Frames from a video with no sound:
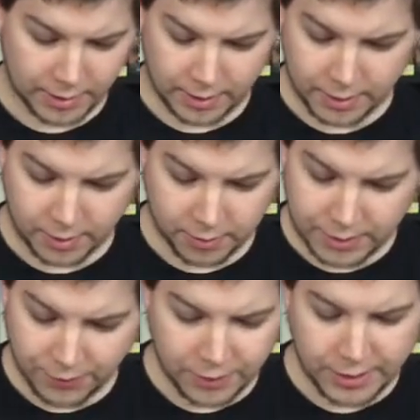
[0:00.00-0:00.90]
There's
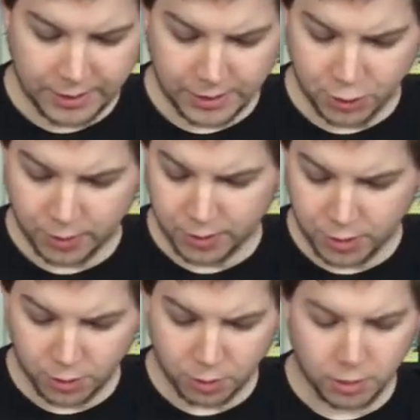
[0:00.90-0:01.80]
different things that you can
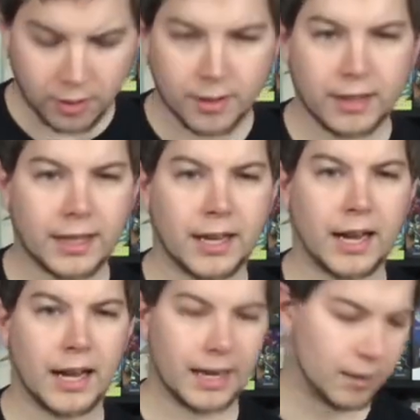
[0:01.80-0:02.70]
do.
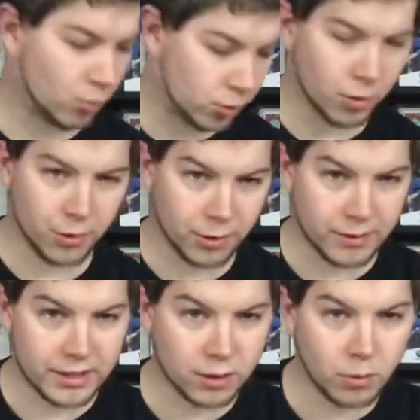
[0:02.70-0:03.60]
I won't go through every
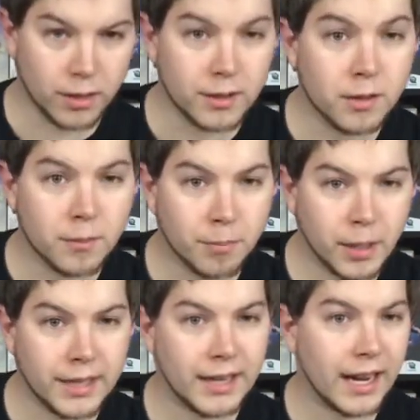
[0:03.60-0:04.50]
single one,
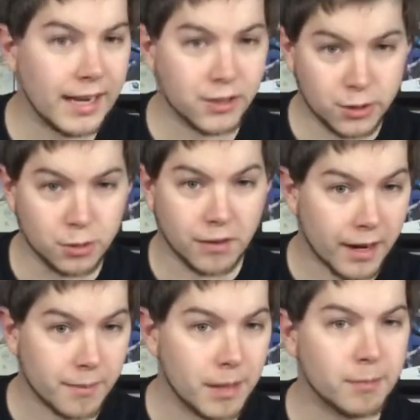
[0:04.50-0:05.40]
but I do
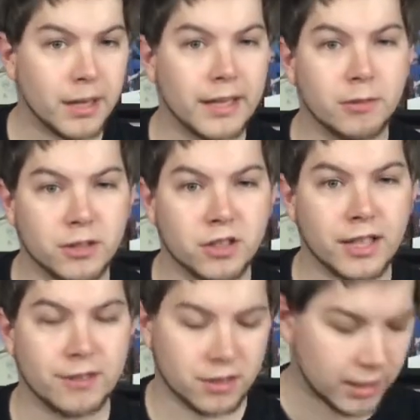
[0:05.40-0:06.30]
recommend playing with the
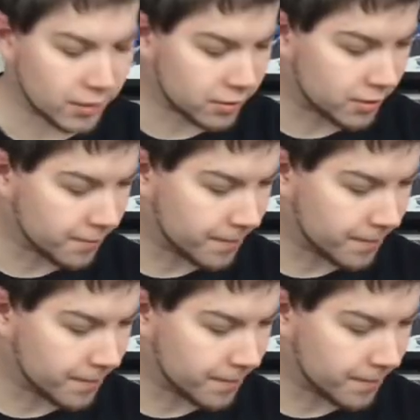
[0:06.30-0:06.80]
challenge tiles.